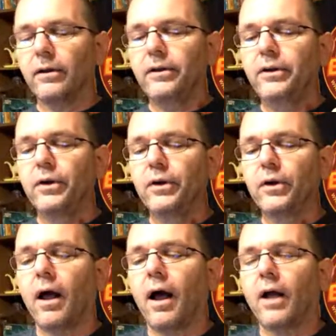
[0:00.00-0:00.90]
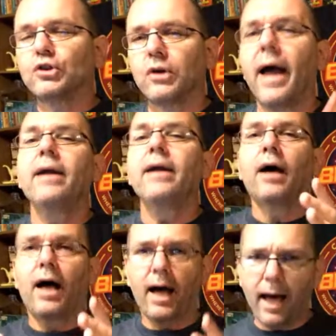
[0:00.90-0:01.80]
you're trying to
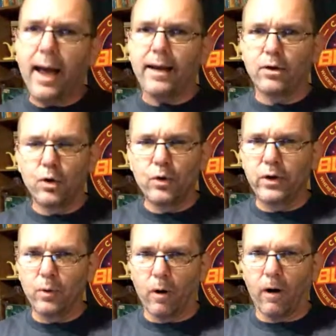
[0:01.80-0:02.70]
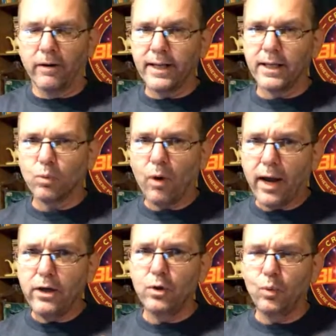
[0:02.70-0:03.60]
hide who you are. That's why
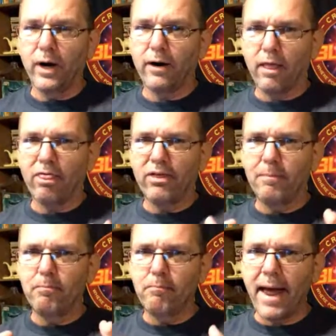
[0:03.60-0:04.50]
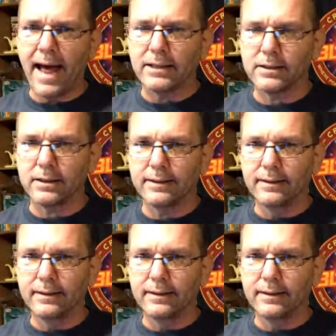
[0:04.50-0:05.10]
you wear the mask.